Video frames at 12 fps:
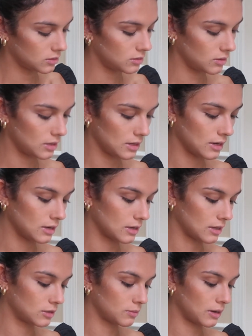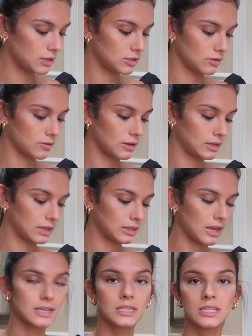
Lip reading: So yeah, this is what I do. I'll let that